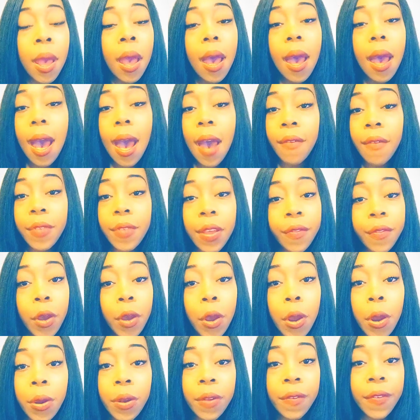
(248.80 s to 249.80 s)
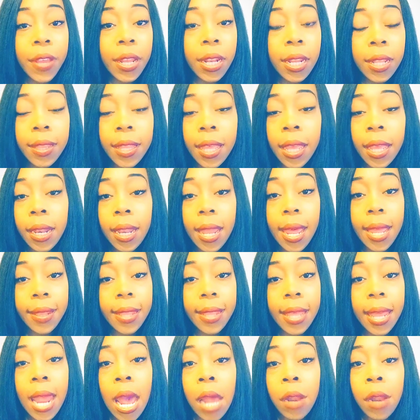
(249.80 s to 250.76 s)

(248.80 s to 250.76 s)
I've never heard of anything like that.